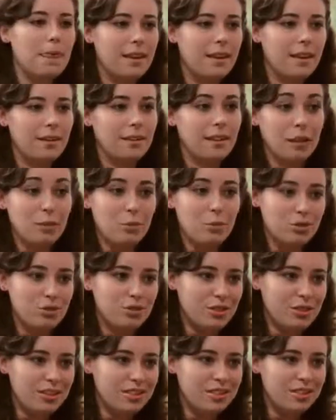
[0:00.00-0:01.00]
Like most
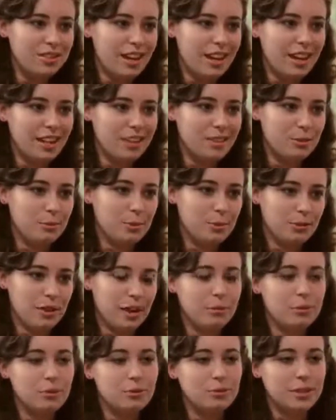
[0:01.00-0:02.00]
students, I jumped
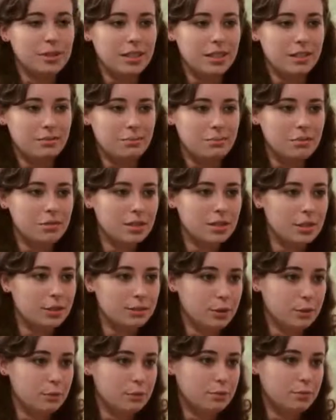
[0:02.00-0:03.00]
around between
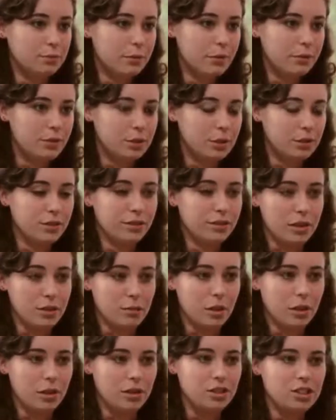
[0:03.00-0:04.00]
different fields of
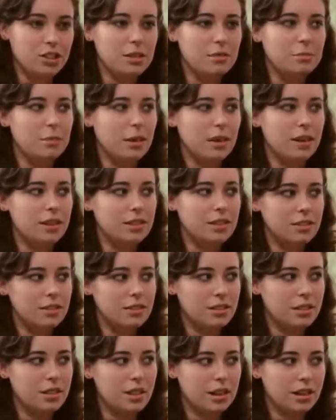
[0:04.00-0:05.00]
anthropology,
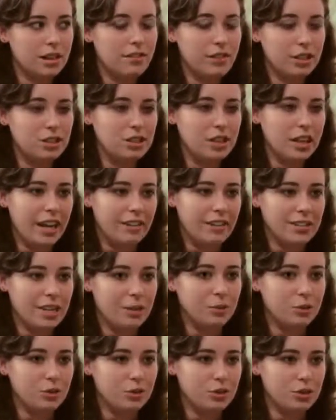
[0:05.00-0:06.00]
but eventually I was
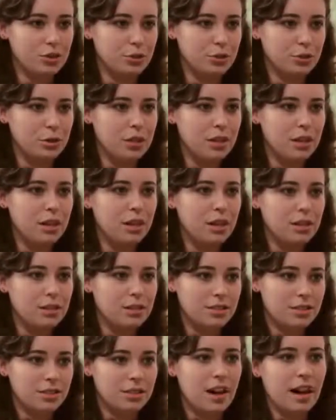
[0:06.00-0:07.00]
able to
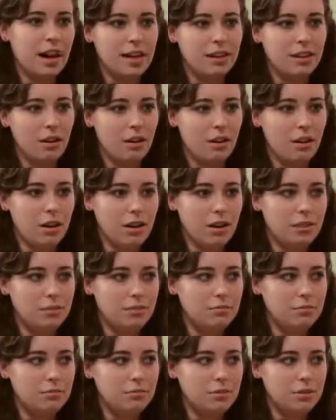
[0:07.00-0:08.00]
decide
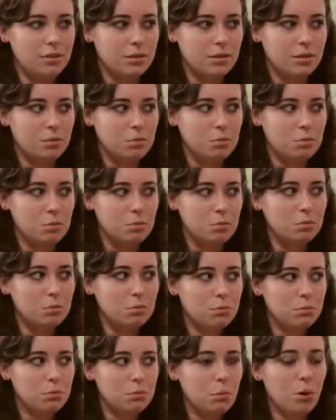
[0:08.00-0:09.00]
on
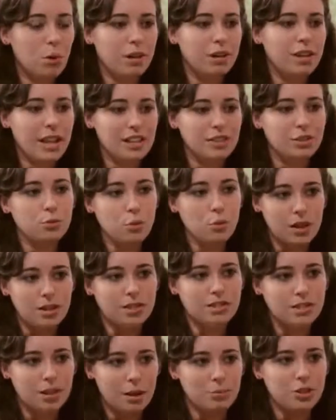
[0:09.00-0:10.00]
more or less one
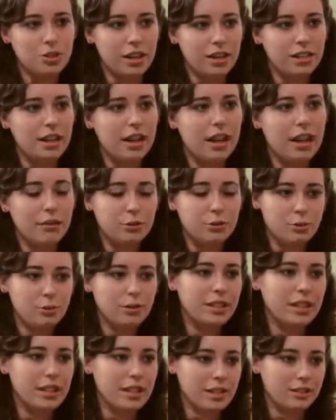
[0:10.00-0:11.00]
subject that I was
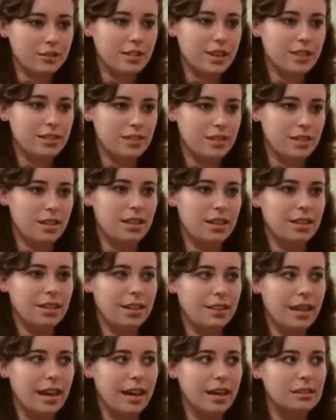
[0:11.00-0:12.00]
really interested in
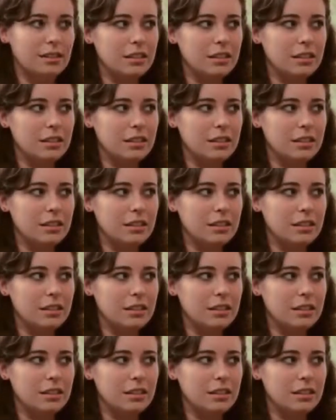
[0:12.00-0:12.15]
and that